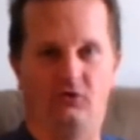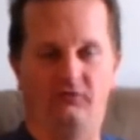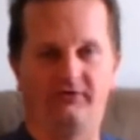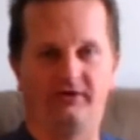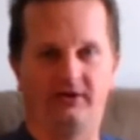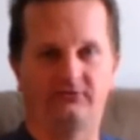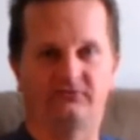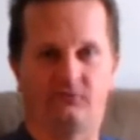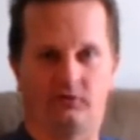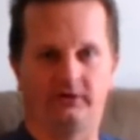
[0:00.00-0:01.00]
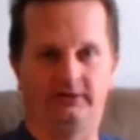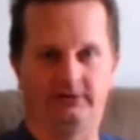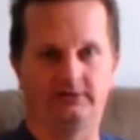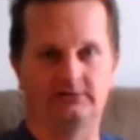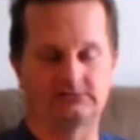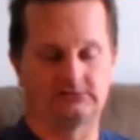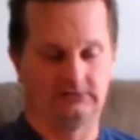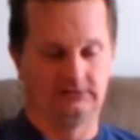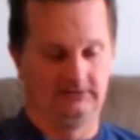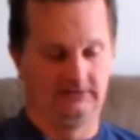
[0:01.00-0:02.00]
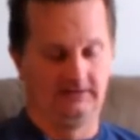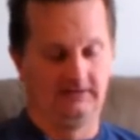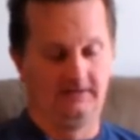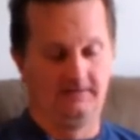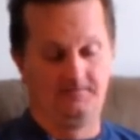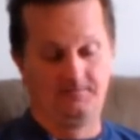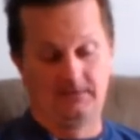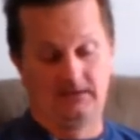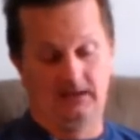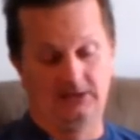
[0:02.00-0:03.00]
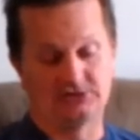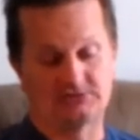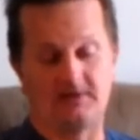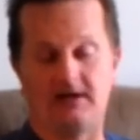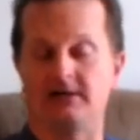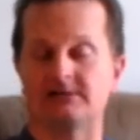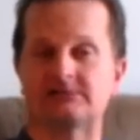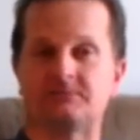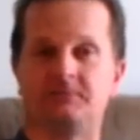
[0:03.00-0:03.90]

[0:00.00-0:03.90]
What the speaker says: over the next 4 years. It's just my honest